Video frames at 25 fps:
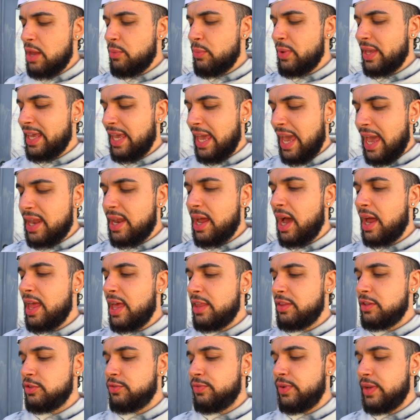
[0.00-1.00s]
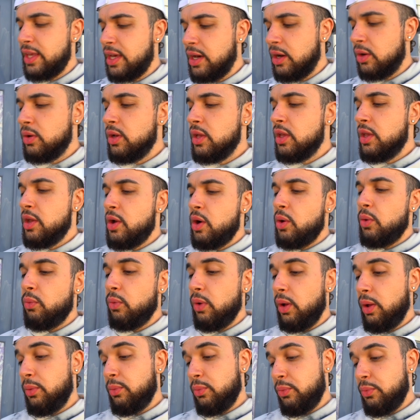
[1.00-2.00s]
we cannot end this video
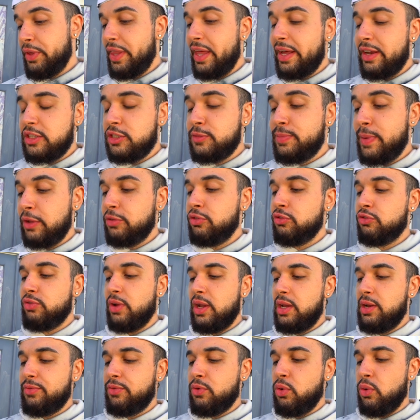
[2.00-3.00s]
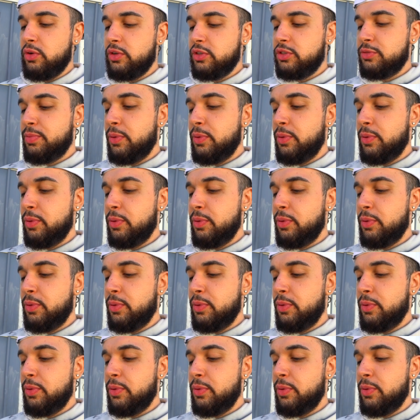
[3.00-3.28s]
well without a special trade, of course.